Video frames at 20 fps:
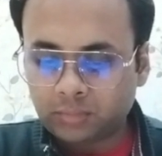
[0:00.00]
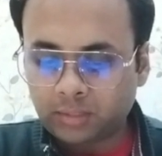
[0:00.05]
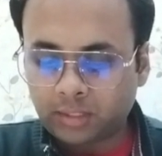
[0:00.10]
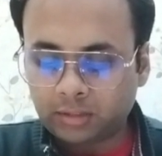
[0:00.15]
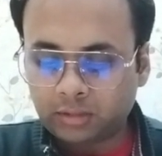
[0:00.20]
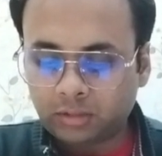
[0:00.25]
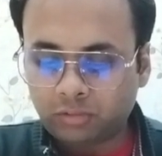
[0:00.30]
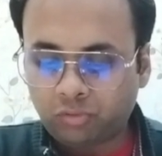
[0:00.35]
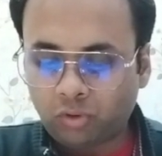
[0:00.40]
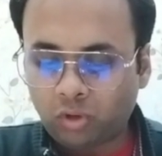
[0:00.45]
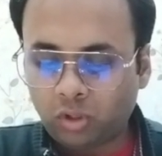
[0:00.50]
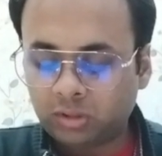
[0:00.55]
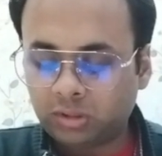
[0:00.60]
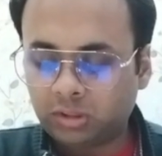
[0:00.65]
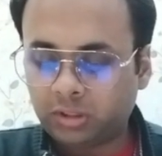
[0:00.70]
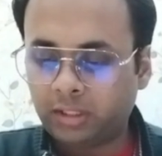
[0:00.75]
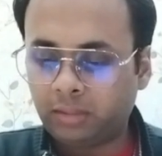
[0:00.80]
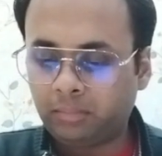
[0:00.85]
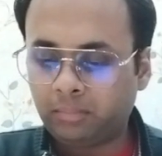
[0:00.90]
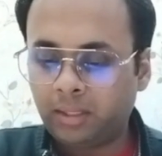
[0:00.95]
that is the
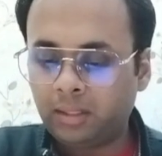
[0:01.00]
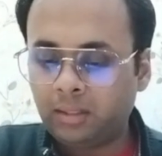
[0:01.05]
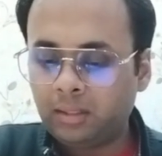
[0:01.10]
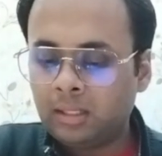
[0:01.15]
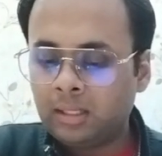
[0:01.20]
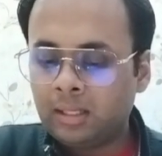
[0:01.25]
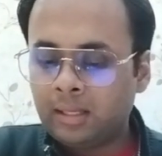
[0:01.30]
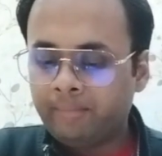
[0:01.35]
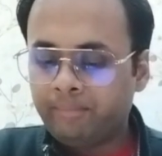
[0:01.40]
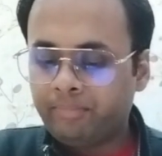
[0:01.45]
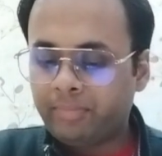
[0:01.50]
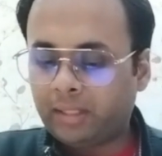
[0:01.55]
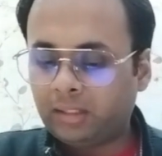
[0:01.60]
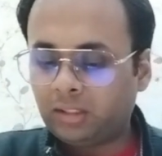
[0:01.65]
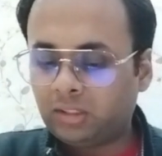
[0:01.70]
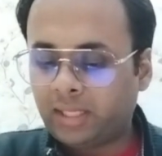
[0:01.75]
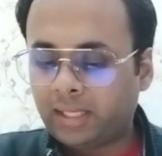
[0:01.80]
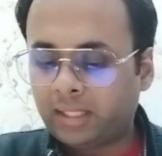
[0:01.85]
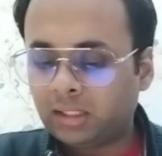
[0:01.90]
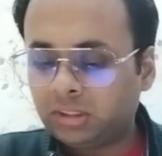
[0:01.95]
false statement,
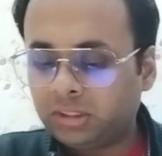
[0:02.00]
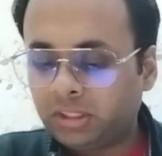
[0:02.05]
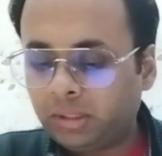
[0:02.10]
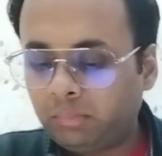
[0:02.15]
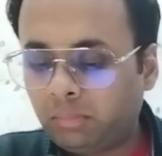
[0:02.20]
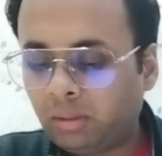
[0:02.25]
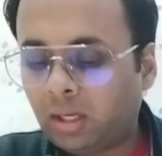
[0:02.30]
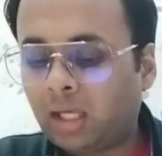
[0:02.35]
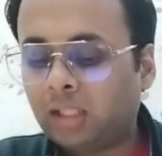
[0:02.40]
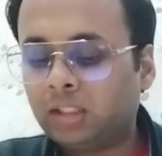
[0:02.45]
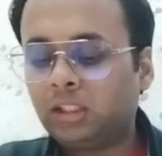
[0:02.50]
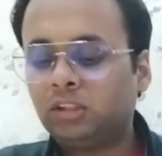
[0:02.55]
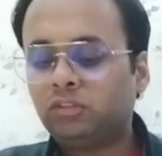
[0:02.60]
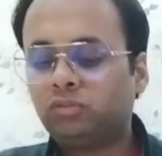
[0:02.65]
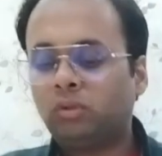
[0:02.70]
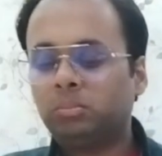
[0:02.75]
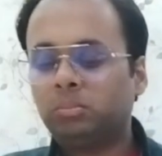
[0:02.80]
and the second statement, Rajan is